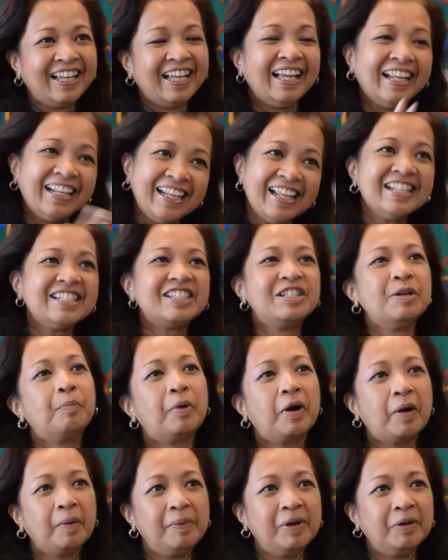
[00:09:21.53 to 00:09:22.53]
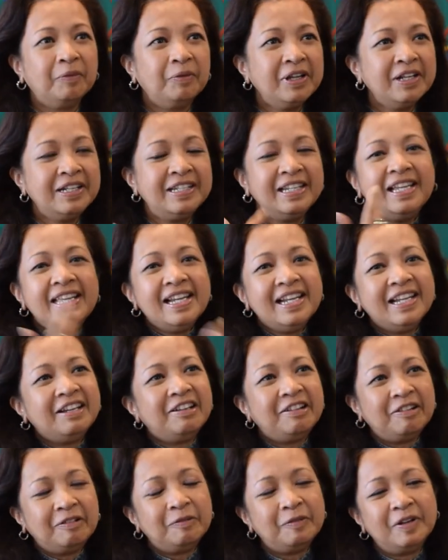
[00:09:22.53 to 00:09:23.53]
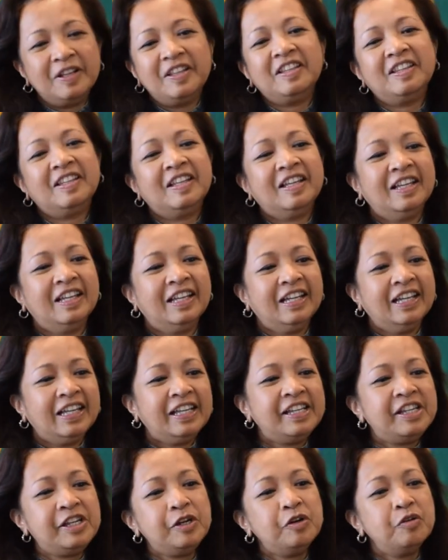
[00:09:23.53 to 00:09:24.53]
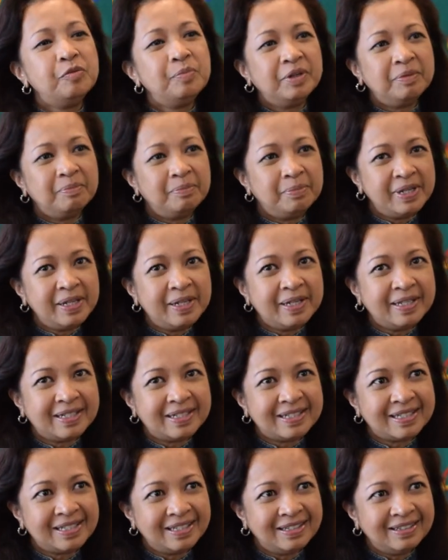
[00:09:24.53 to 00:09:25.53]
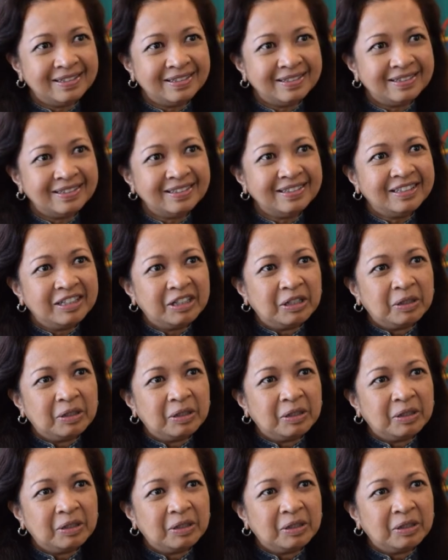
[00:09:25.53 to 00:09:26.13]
And that's the problem. We're dealing with human beings here,